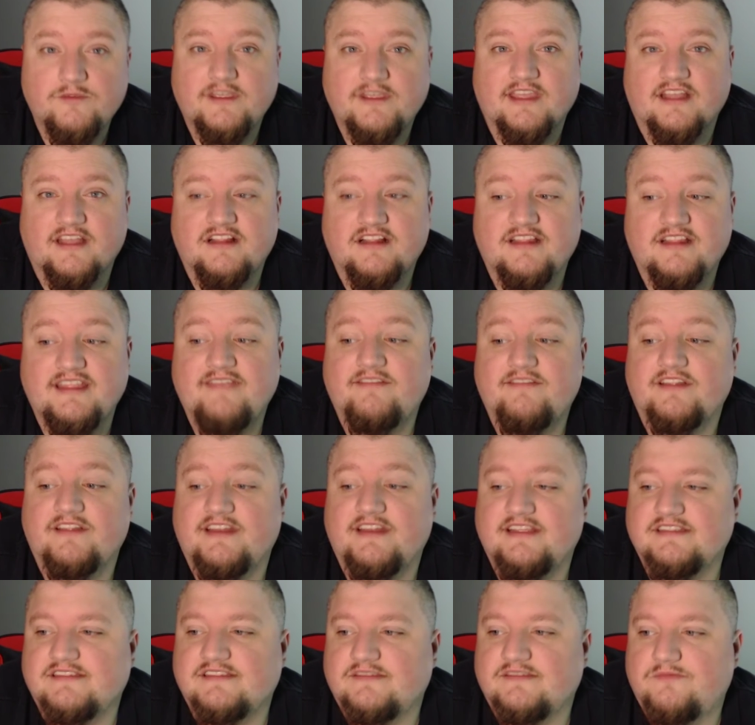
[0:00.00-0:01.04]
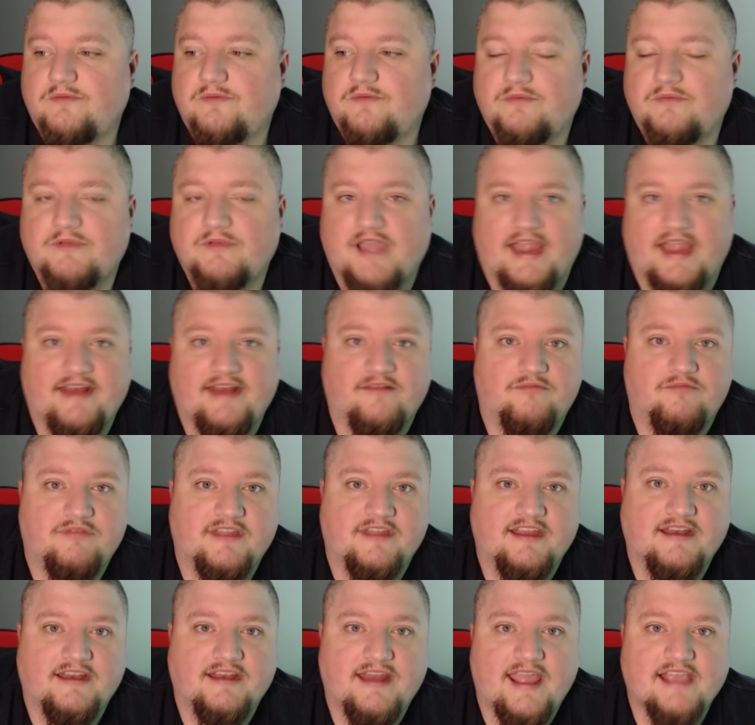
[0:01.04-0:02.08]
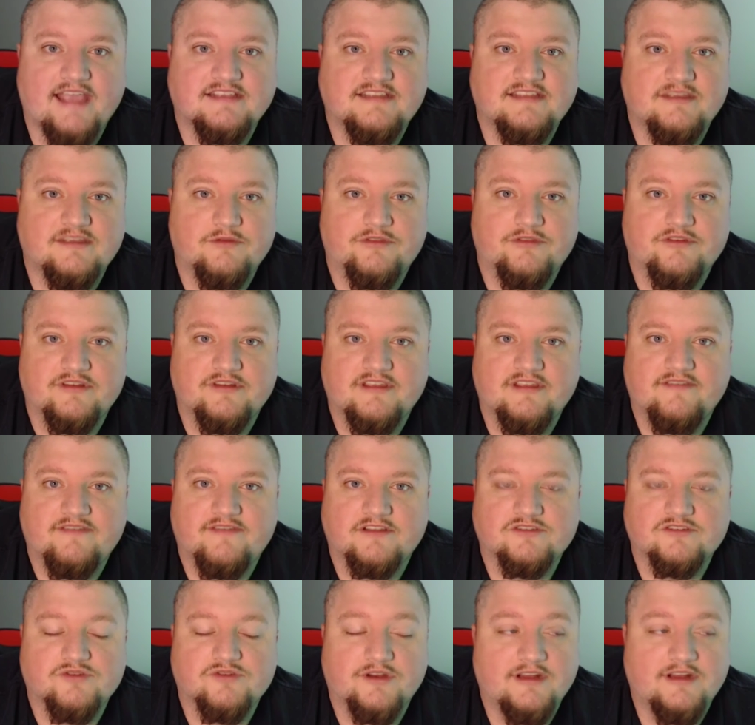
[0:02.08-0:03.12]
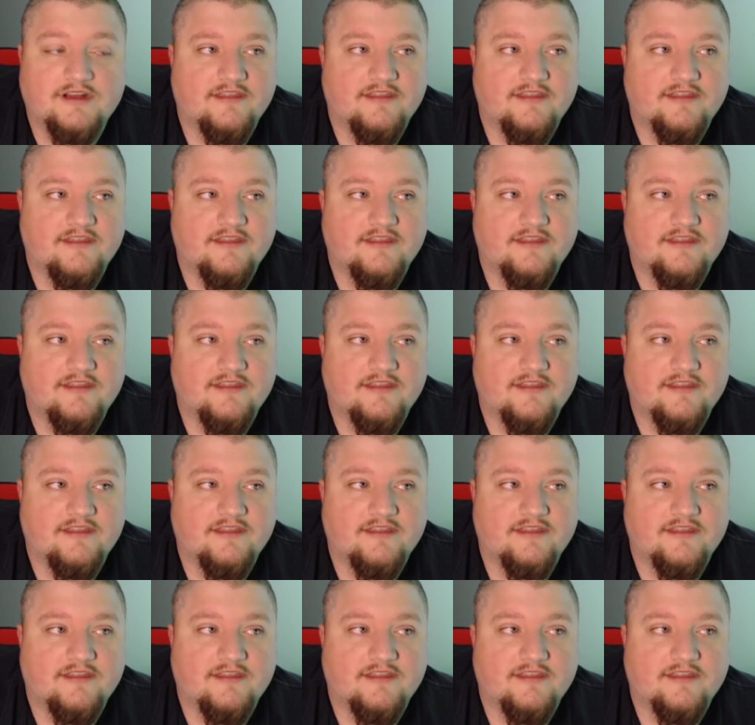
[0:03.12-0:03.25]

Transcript: and Cleveland is kind of playing nasty with their defense right now.